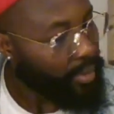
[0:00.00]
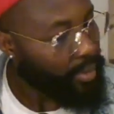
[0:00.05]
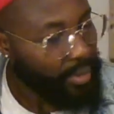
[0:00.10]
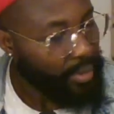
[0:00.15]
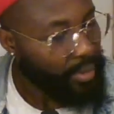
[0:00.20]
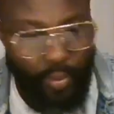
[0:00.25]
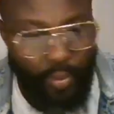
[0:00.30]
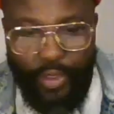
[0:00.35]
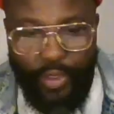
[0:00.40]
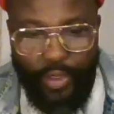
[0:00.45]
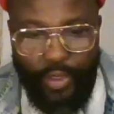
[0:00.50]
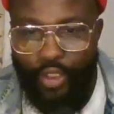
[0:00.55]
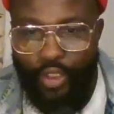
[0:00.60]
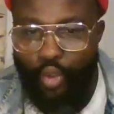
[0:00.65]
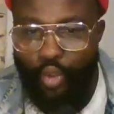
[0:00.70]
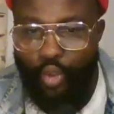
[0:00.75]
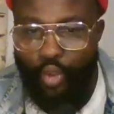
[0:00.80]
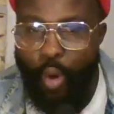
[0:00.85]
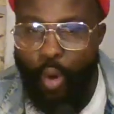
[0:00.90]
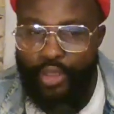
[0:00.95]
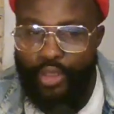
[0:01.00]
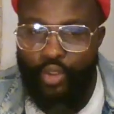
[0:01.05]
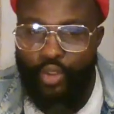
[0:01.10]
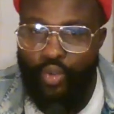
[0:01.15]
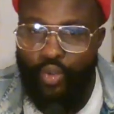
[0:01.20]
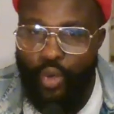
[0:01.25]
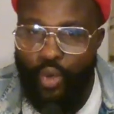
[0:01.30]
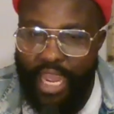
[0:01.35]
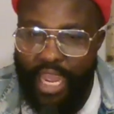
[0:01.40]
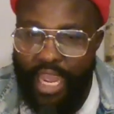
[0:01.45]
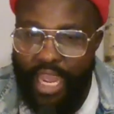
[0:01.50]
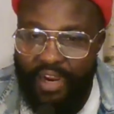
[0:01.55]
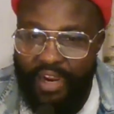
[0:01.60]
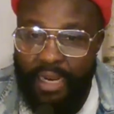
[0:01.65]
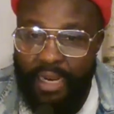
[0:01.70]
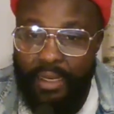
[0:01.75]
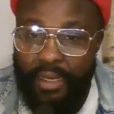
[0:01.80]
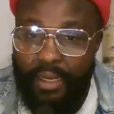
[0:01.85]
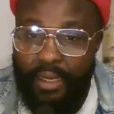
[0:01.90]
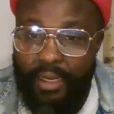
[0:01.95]
We don't want you to ever.
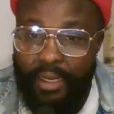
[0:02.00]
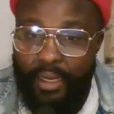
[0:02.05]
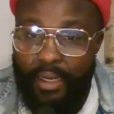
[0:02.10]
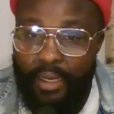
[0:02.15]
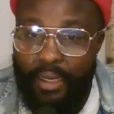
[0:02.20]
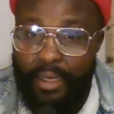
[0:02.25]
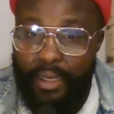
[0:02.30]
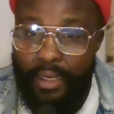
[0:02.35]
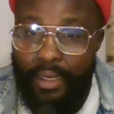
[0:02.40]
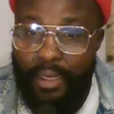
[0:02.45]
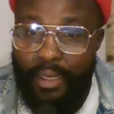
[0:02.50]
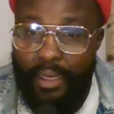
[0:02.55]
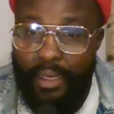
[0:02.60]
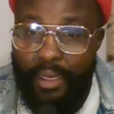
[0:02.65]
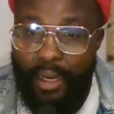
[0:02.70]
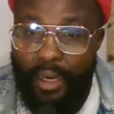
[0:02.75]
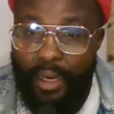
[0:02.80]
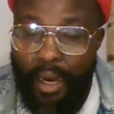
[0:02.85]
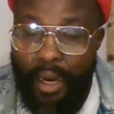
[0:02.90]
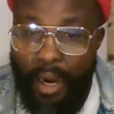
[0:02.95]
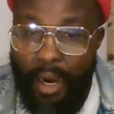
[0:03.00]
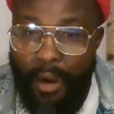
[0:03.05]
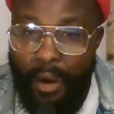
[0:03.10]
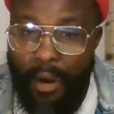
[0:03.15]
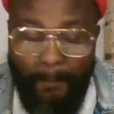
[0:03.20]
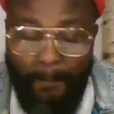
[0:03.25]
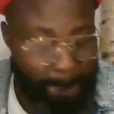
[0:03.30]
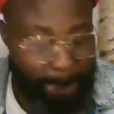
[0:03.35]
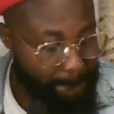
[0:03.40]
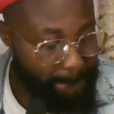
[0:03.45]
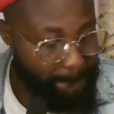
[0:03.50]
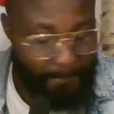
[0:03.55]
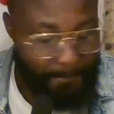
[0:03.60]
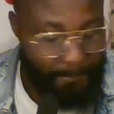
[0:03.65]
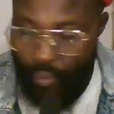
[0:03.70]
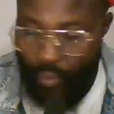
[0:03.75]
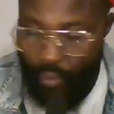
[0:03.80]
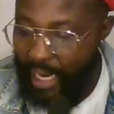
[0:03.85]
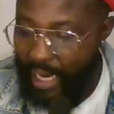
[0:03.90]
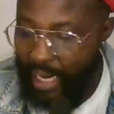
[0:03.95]
Where
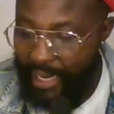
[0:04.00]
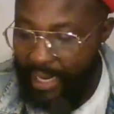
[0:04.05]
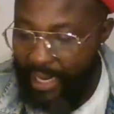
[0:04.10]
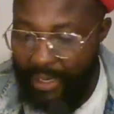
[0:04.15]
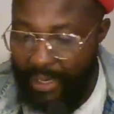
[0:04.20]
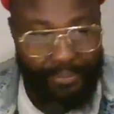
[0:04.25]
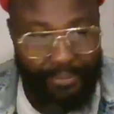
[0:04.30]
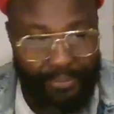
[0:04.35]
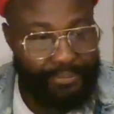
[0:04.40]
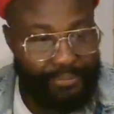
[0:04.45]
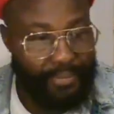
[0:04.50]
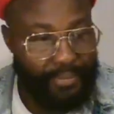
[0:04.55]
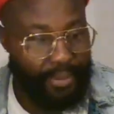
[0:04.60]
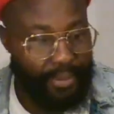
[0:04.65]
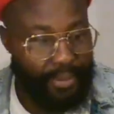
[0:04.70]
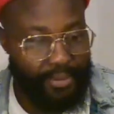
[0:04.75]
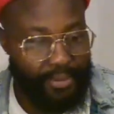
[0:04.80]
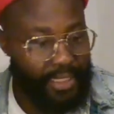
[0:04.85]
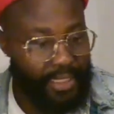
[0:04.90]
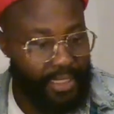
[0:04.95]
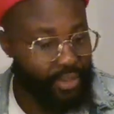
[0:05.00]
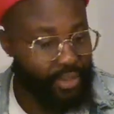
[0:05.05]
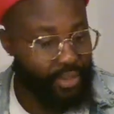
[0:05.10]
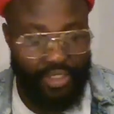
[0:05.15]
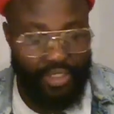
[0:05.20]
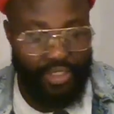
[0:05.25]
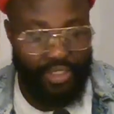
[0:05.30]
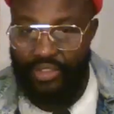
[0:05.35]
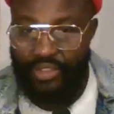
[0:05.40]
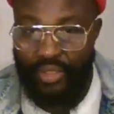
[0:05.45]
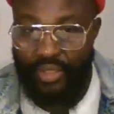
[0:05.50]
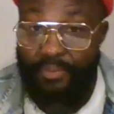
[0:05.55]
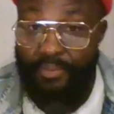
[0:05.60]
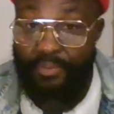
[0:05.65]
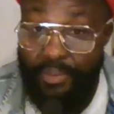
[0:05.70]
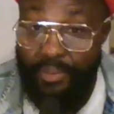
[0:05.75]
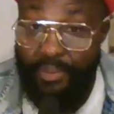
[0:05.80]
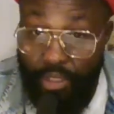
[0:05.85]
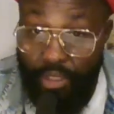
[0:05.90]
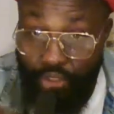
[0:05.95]
am I now? They just distract me,
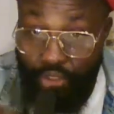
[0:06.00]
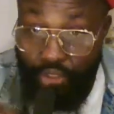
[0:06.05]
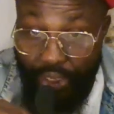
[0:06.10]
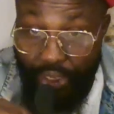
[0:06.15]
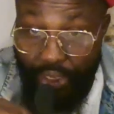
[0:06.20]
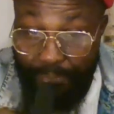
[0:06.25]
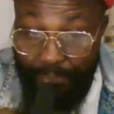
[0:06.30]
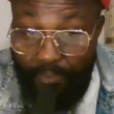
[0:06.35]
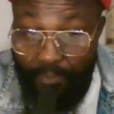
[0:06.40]
but it's okay.